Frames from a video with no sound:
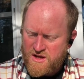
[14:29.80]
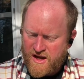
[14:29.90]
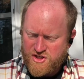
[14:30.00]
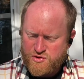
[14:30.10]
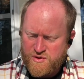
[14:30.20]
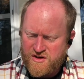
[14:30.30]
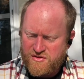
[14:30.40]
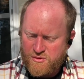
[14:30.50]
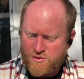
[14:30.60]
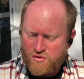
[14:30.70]
and treated
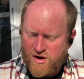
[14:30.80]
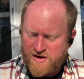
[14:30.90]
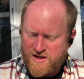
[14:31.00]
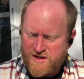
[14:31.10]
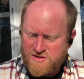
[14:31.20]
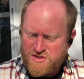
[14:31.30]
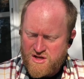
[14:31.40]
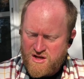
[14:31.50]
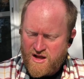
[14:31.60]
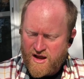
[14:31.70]
their belongings
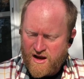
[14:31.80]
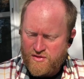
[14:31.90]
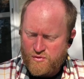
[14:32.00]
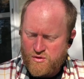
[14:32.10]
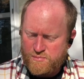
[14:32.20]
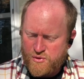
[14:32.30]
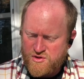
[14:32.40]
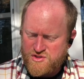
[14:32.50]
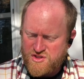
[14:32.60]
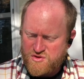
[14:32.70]
and their own
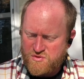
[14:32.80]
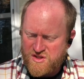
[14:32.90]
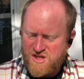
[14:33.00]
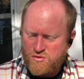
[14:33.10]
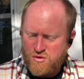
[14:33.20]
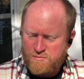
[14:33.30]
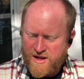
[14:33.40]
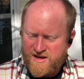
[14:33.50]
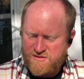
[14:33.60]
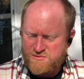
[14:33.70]
persons with equal
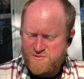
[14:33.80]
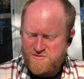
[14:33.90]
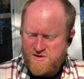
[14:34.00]
abandon.